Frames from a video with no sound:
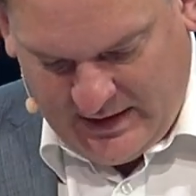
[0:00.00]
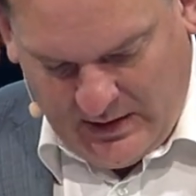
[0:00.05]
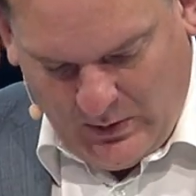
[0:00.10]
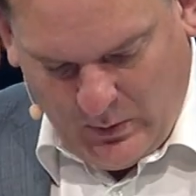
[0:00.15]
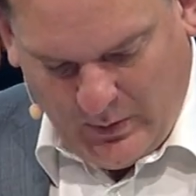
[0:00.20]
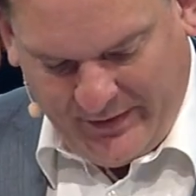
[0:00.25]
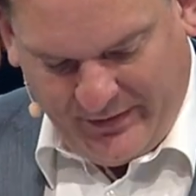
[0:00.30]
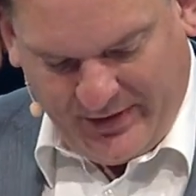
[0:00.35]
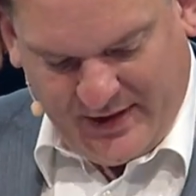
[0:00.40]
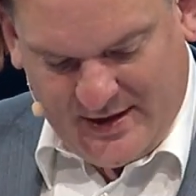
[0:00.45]

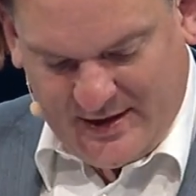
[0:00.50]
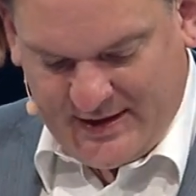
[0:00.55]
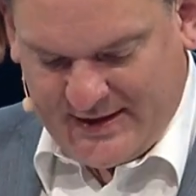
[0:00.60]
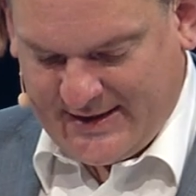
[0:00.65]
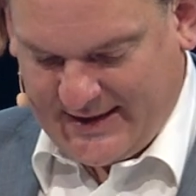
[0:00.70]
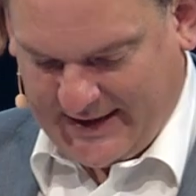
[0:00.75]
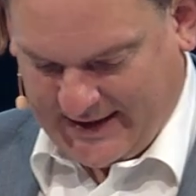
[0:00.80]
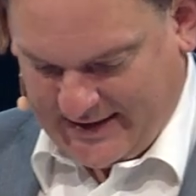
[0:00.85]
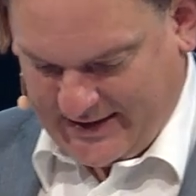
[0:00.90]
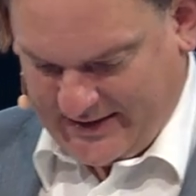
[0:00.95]
With this
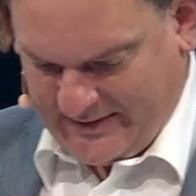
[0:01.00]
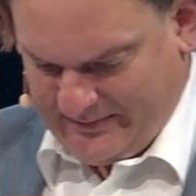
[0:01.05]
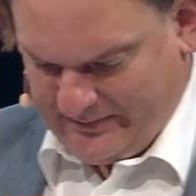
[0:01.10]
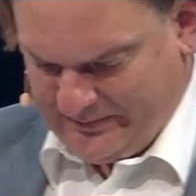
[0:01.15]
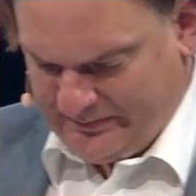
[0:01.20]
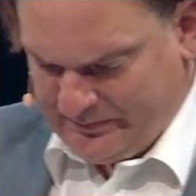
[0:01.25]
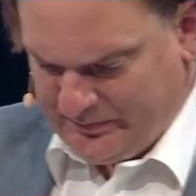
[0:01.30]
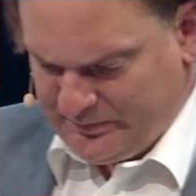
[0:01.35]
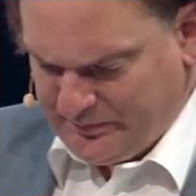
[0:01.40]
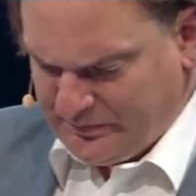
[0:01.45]
said,
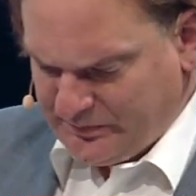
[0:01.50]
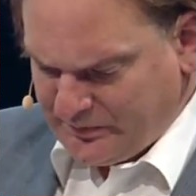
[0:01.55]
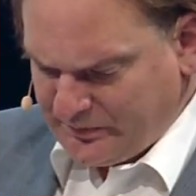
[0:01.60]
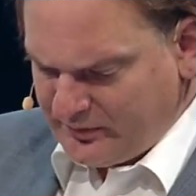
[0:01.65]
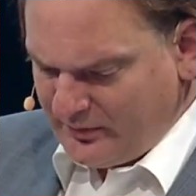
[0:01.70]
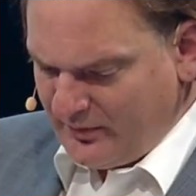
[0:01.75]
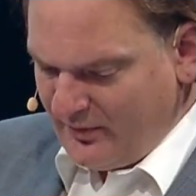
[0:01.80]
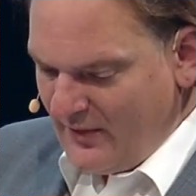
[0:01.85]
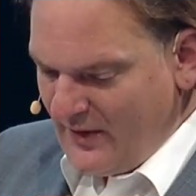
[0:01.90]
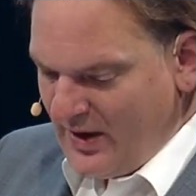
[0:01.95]

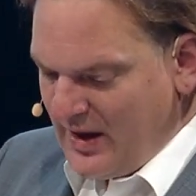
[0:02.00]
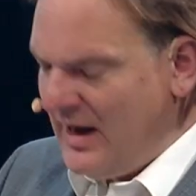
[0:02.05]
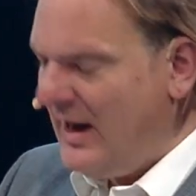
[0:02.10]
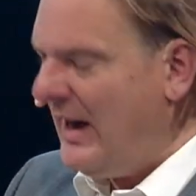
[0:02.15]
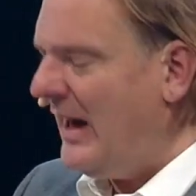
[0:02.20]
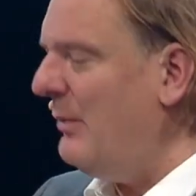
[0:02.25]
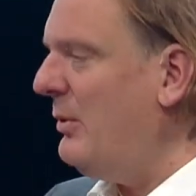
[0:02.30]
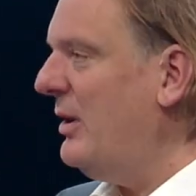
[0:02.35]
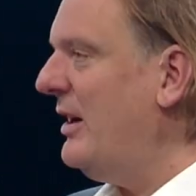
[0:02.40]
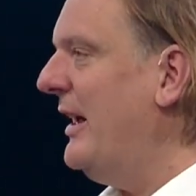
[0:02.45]

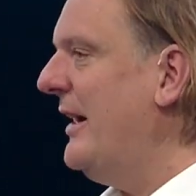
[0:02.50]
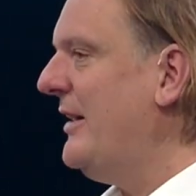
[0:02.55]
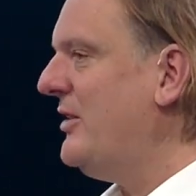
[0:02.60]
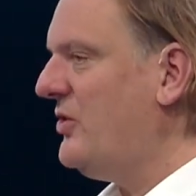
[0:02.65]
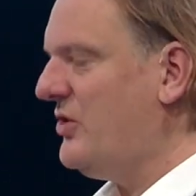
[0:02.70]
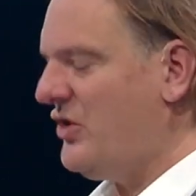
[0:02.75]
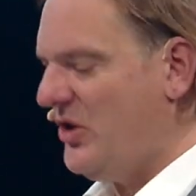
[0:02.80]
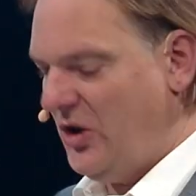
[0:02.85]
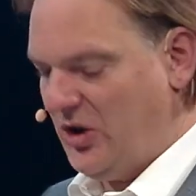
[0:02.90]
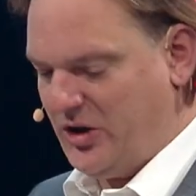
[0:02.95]
I would like
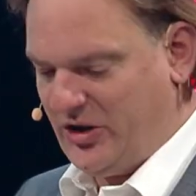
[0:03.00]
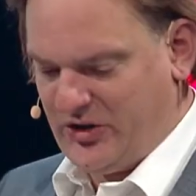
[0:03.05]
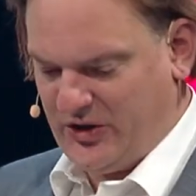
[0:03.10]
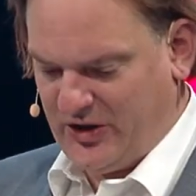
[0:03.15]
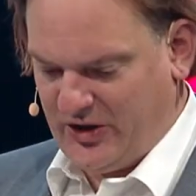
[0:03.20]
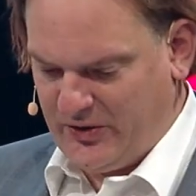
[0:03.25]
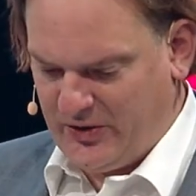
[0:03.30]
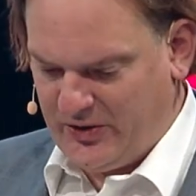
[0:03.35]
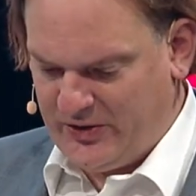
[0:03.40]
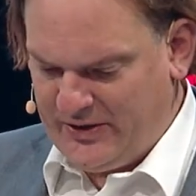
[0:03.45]
to talk to
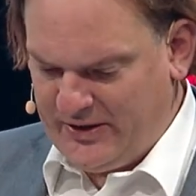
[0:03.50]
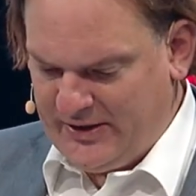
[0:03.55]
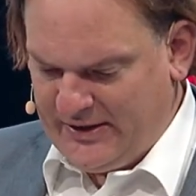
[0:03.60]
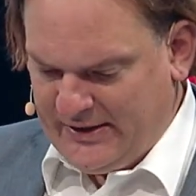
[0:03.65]
you